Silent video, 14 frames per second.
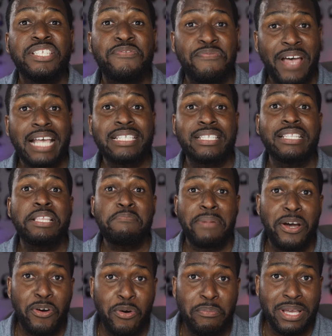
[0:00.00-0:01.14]
is faster than my
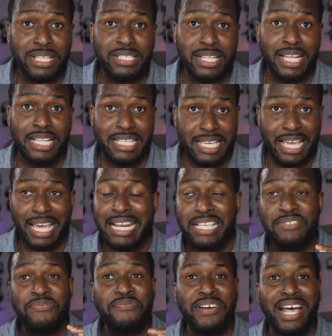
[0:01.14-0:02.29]
home internet. Yeah, it
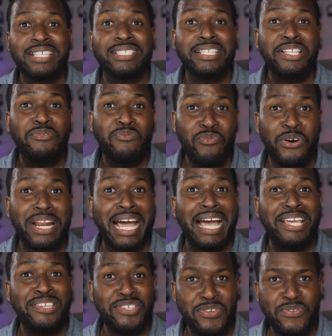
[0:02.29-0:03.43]
is faster than what I
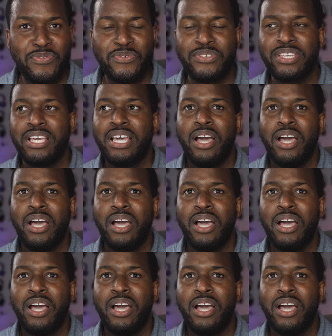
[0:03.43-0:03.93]
use.